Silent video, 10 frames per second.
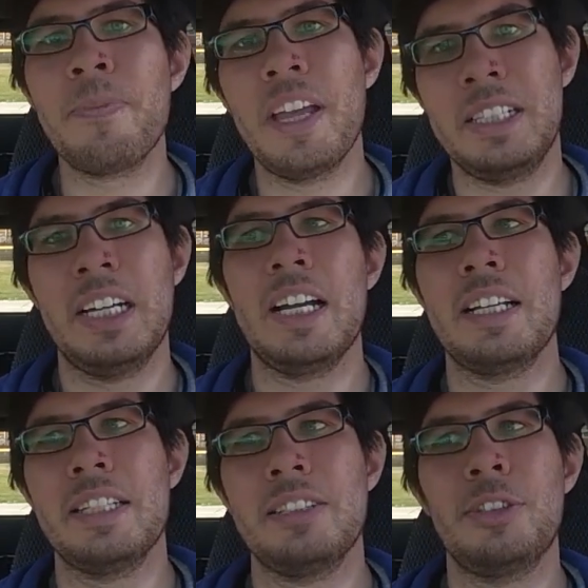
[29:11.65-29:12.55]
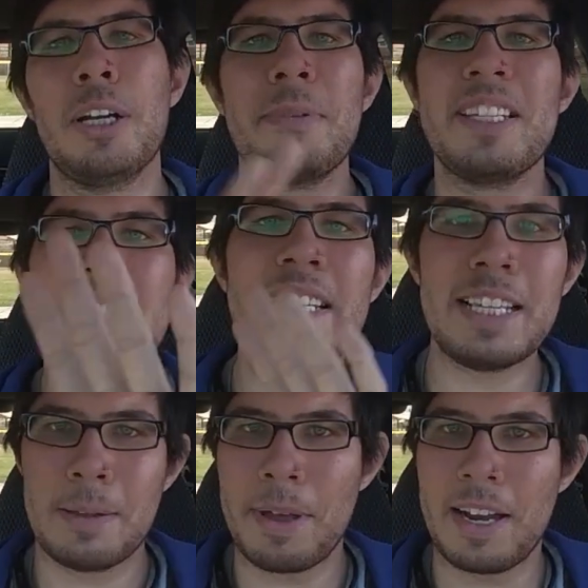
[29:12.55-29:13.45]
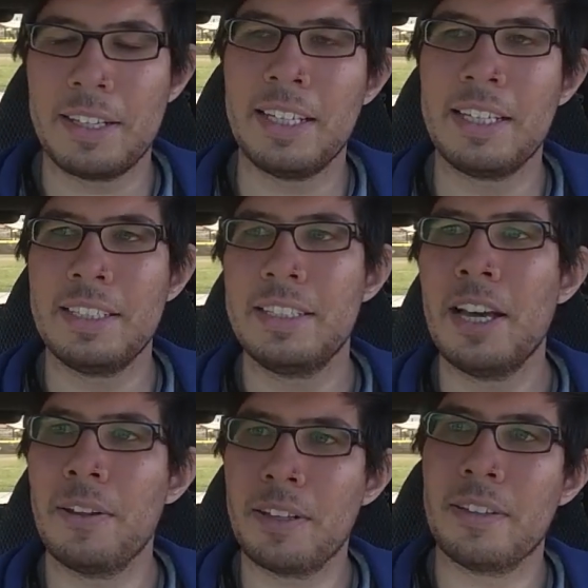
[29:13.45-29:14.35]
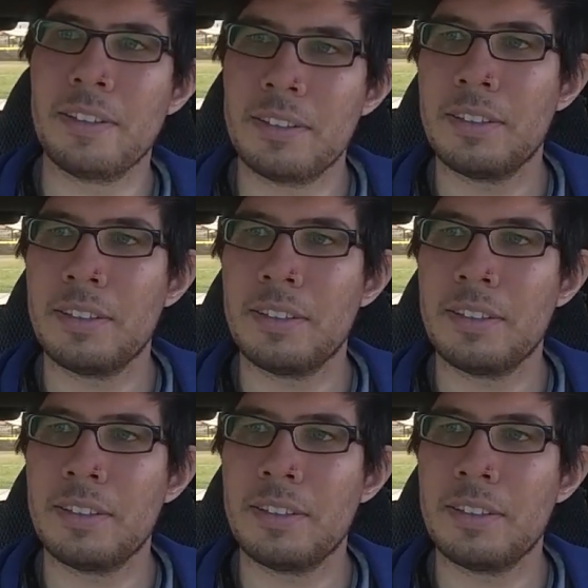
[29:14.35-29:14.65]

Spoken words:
and try to be sneaky about it. Like, tell the